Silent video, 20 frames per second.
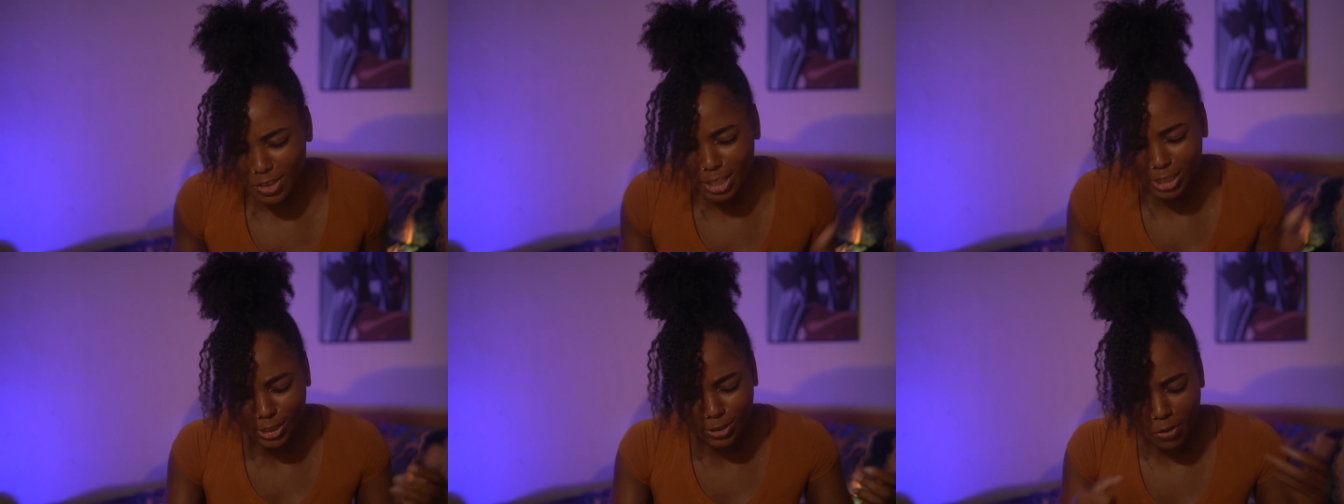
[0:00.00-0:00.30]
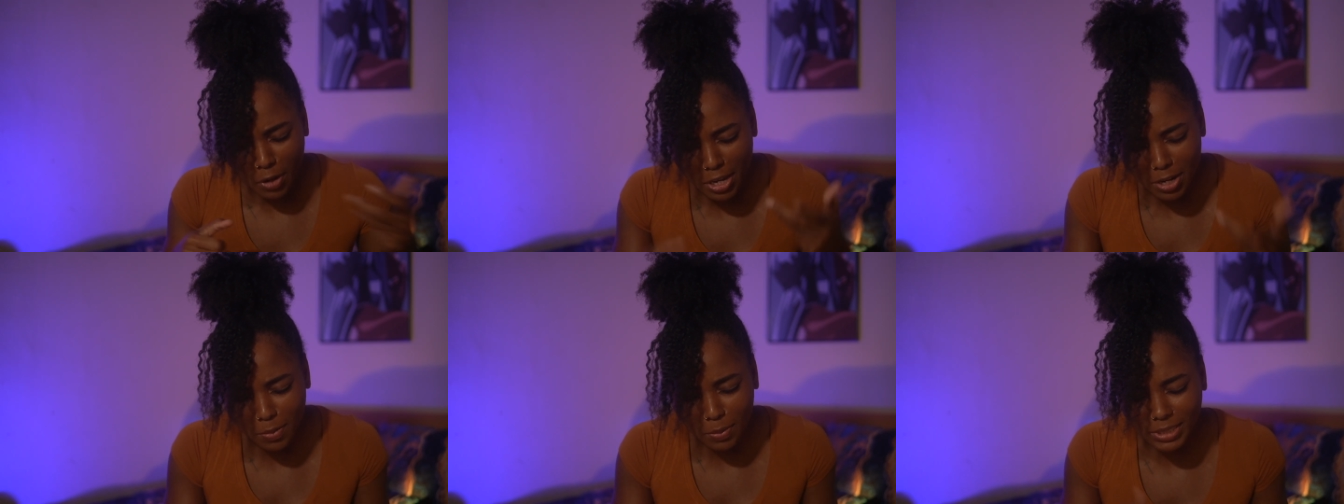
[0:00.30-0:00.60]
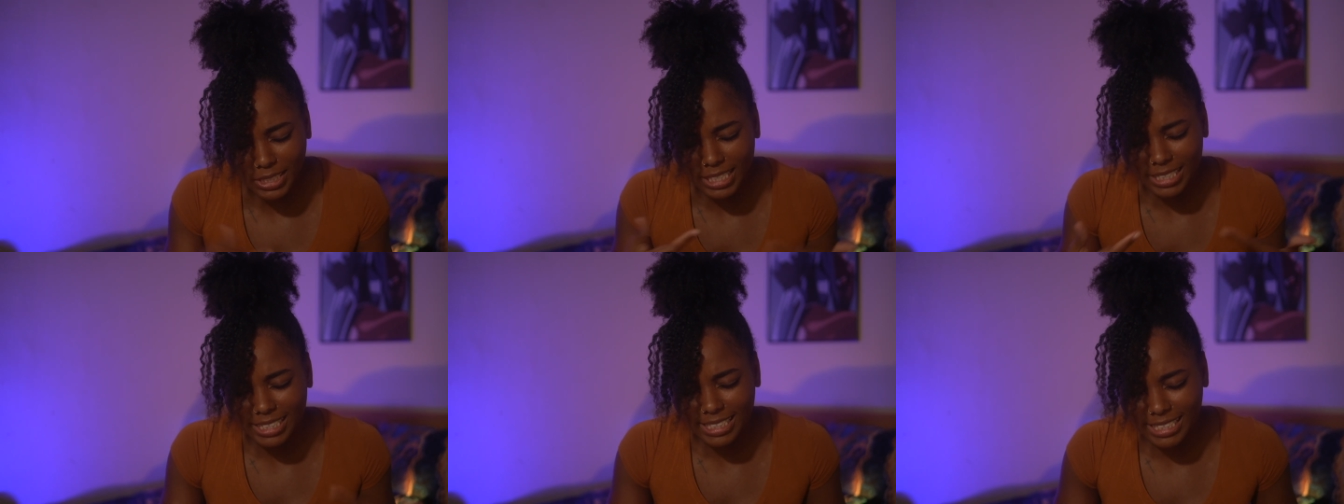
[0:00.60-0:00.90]
the screening
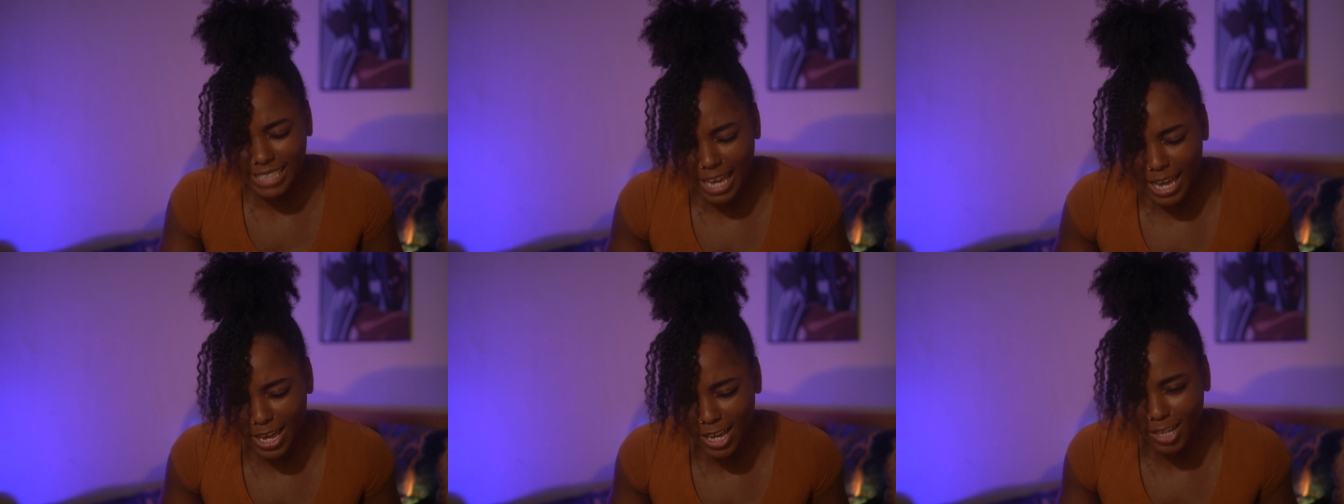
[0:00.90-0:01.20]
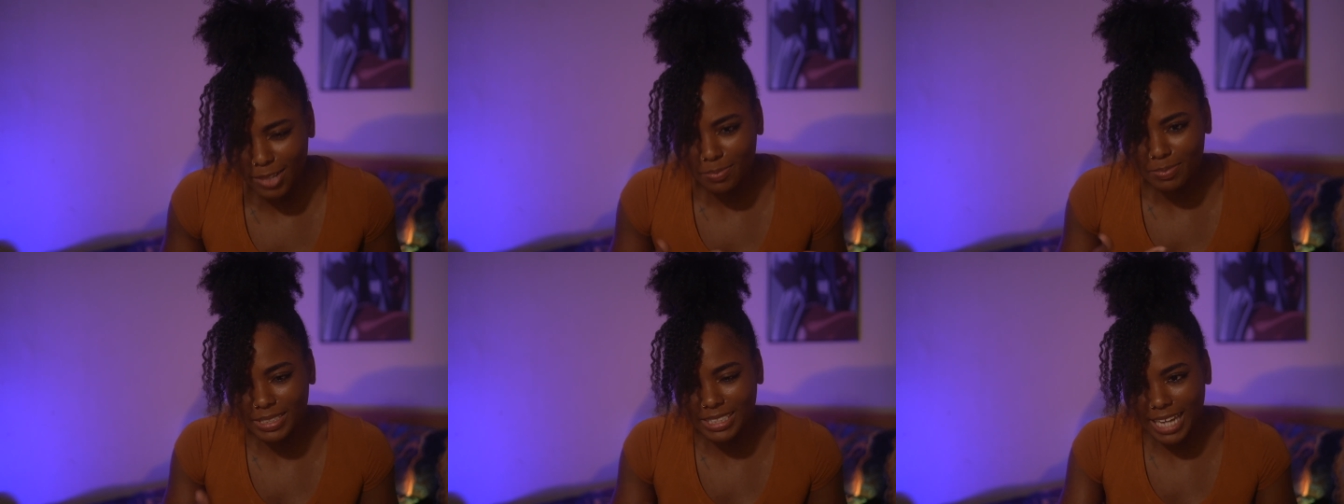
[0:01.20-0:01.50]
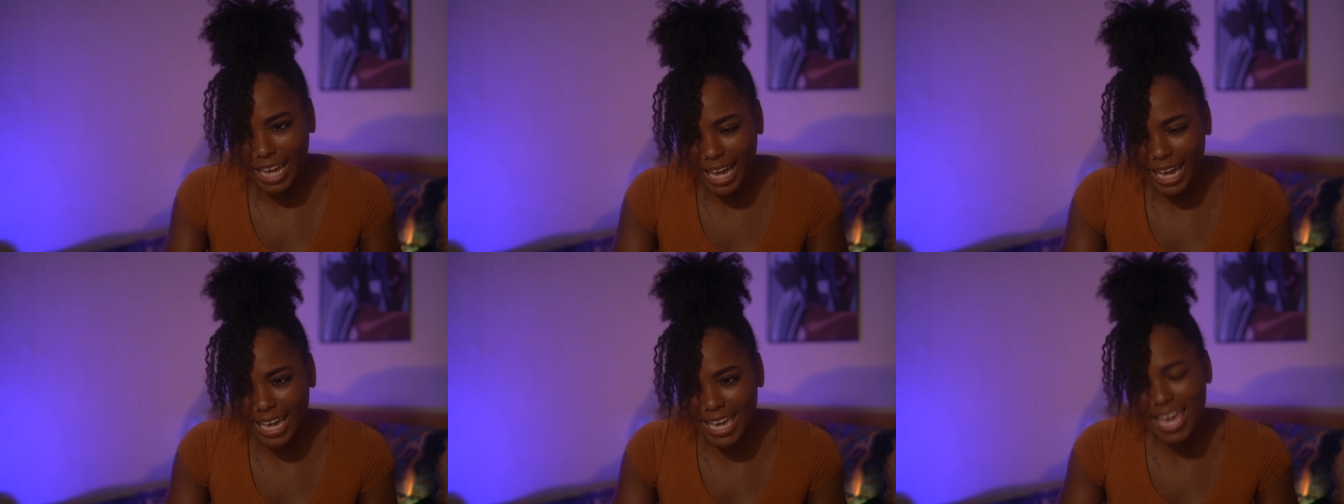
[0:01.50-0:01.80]
was the same
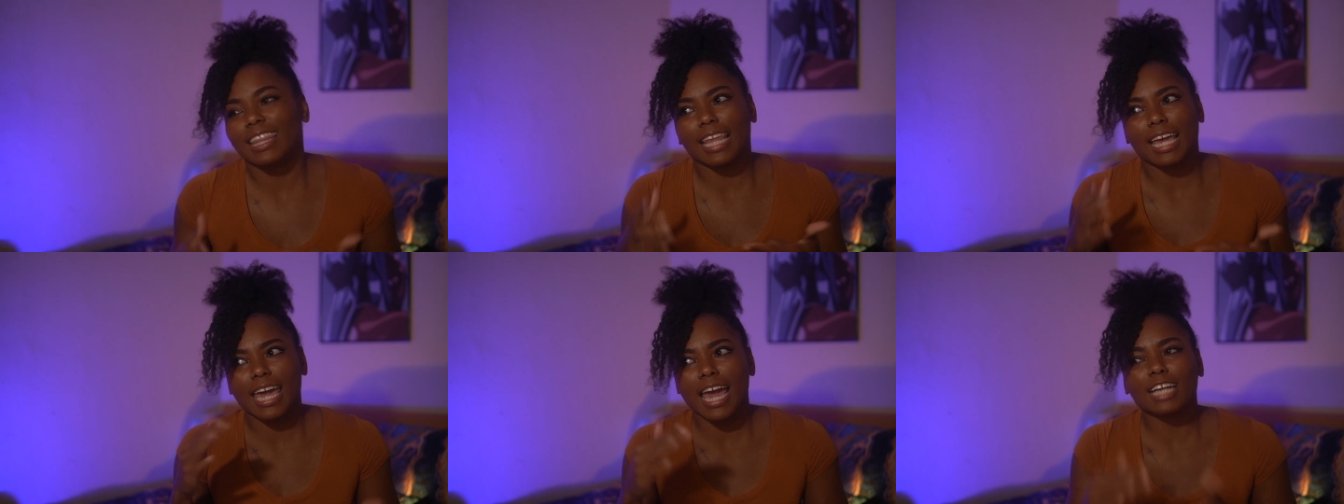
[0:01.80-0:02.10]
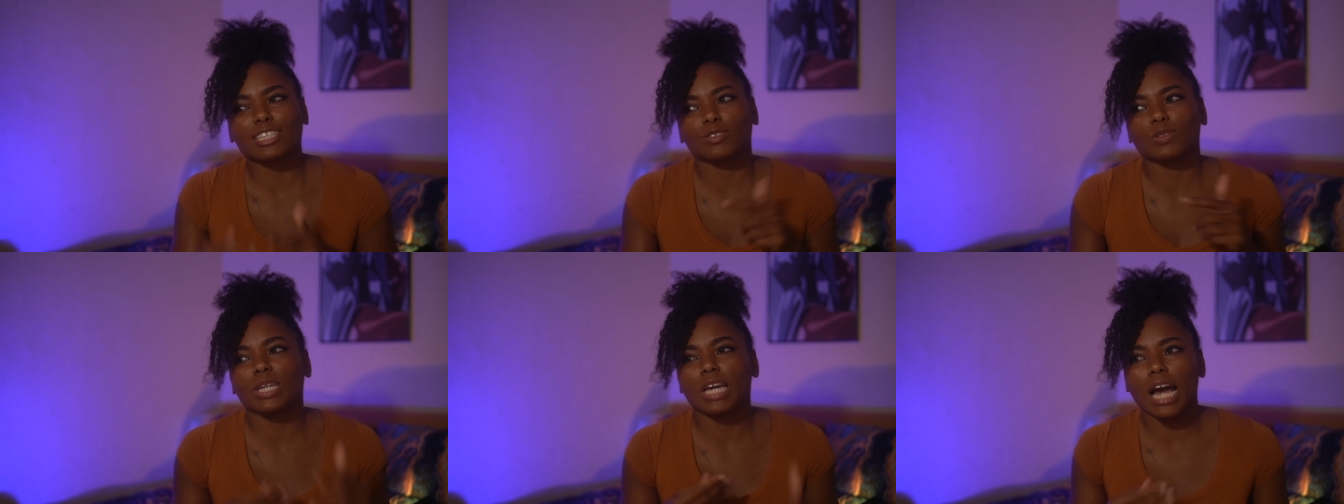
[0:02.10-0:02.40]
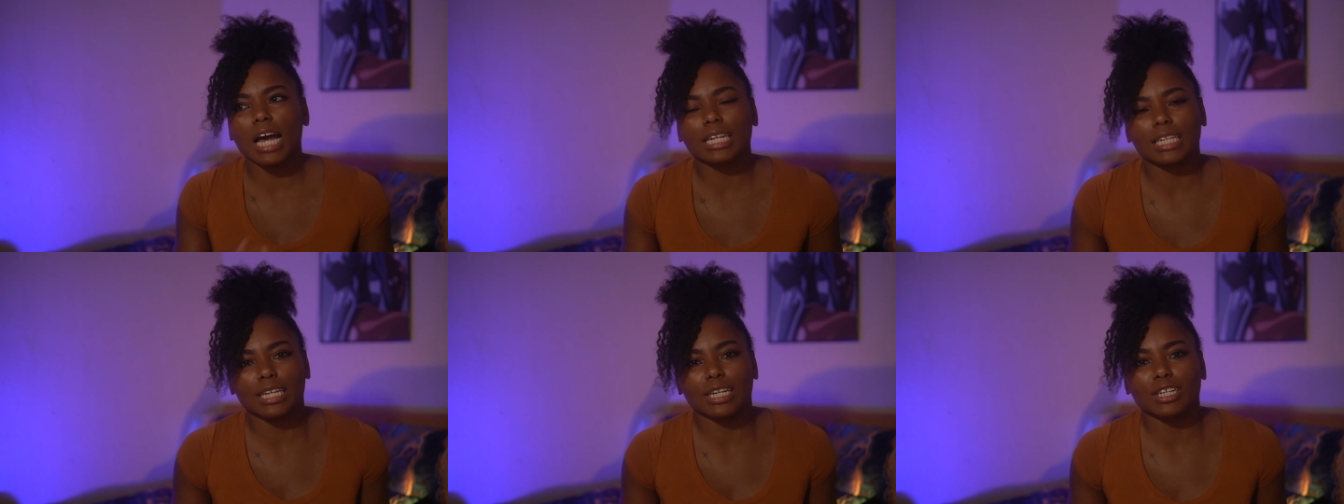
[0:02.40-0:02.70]
day, like as we
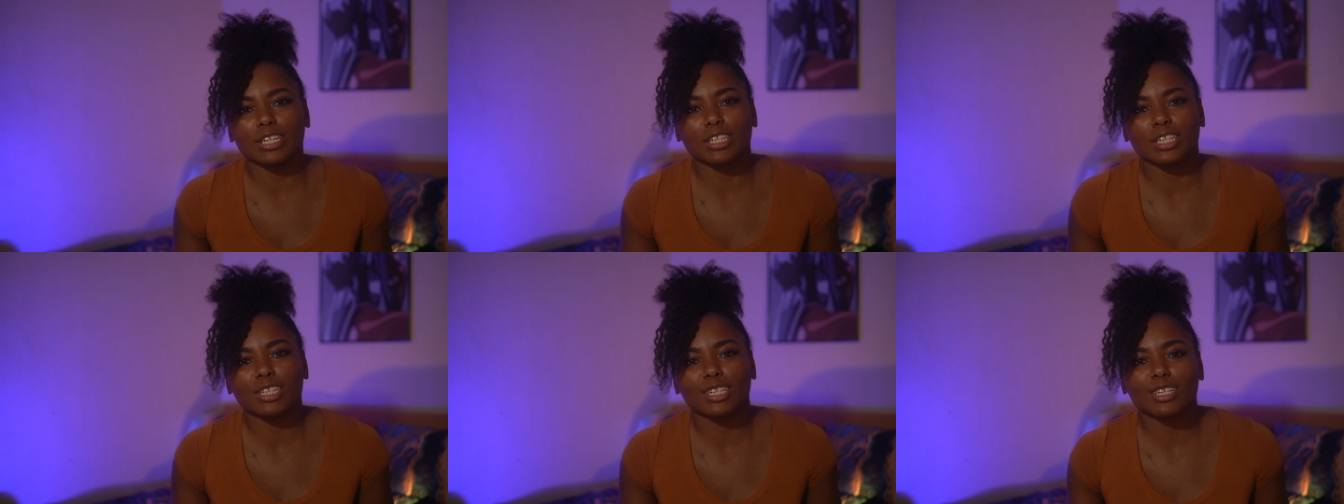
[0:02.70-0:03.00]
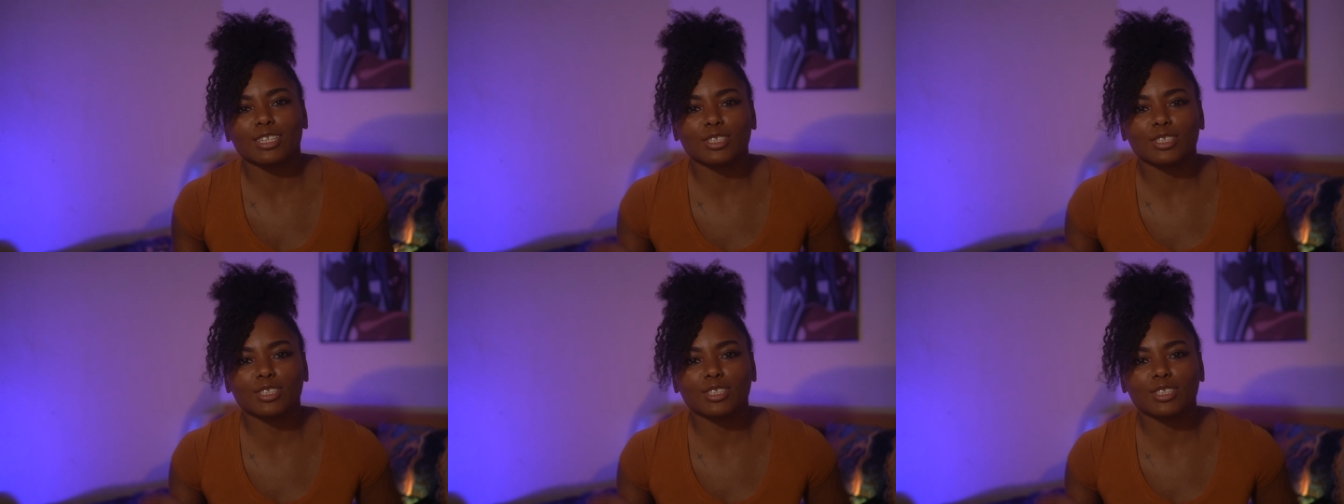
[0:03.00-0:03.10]
got there.